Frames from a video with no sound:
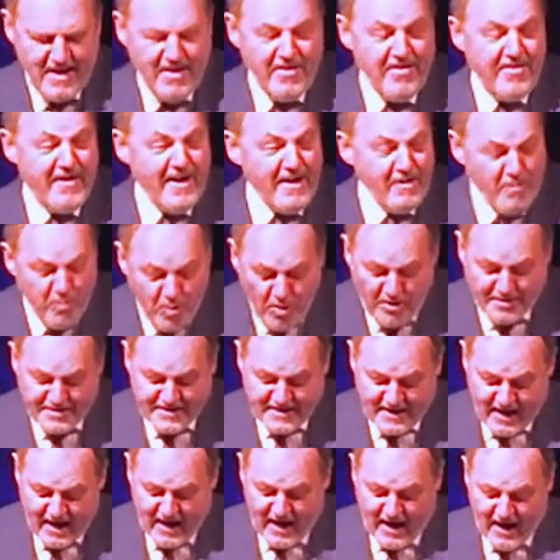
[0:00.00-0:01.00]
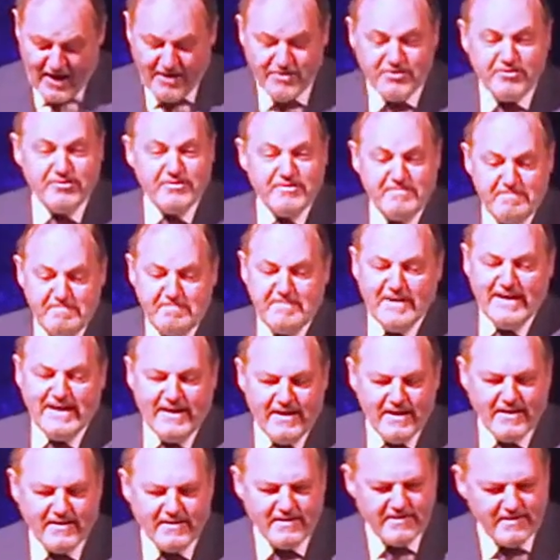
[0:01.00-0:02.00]
They want 100
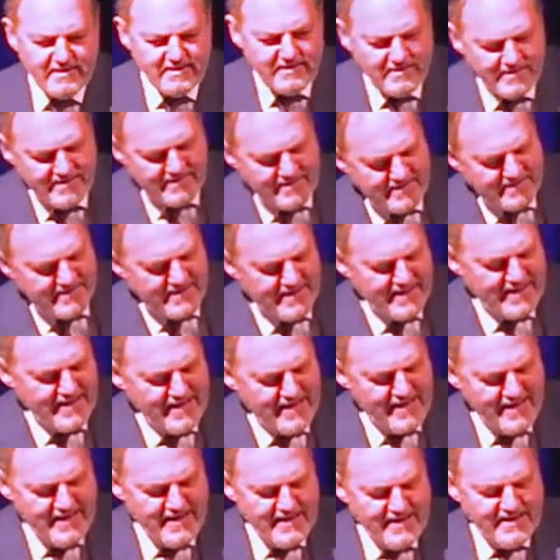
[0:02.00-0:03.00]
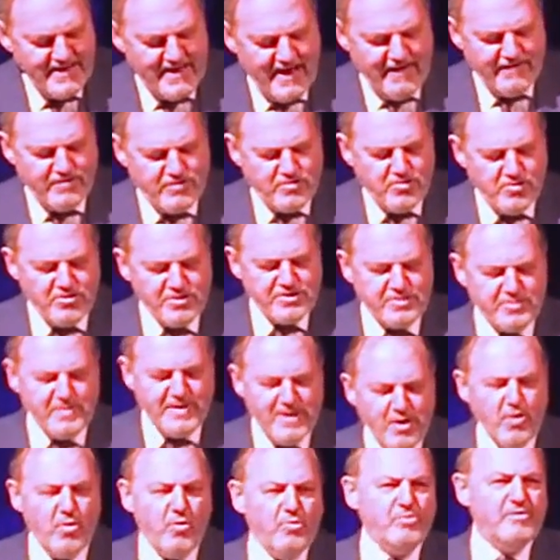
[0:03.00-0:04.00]
billion. Now, of course,
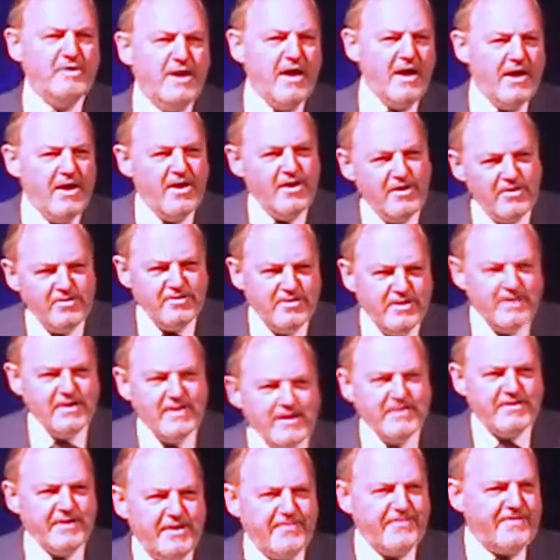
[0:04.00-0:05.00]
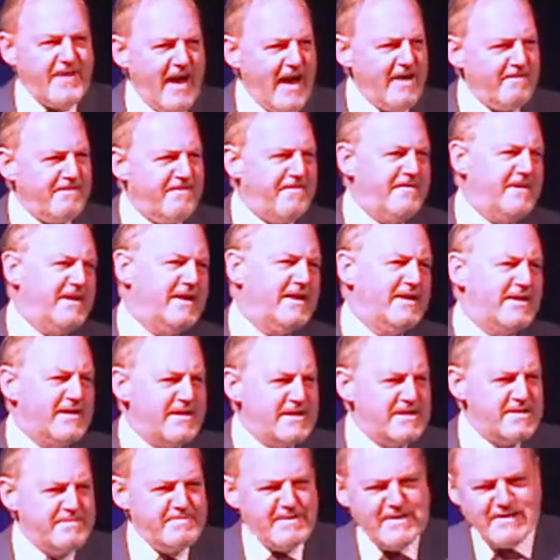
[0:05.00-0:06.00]
we all know that that figure
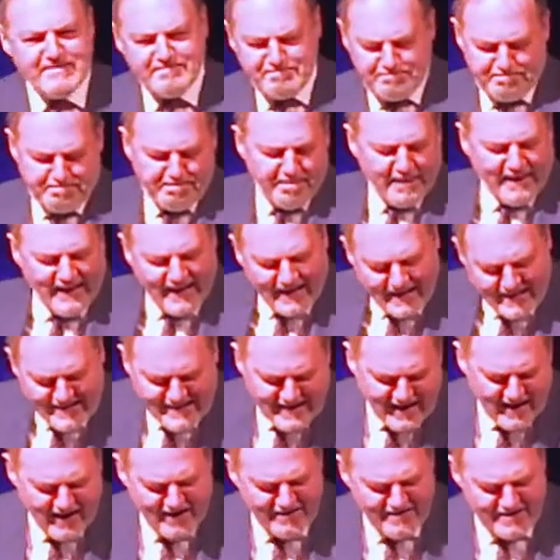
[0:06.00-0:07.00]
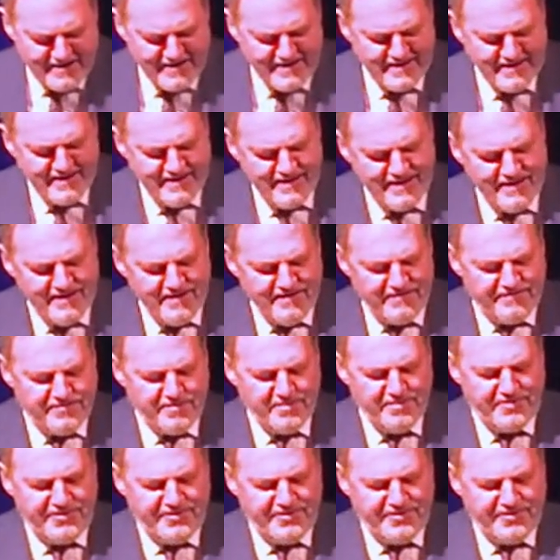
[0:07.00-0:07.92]
has been plucked out from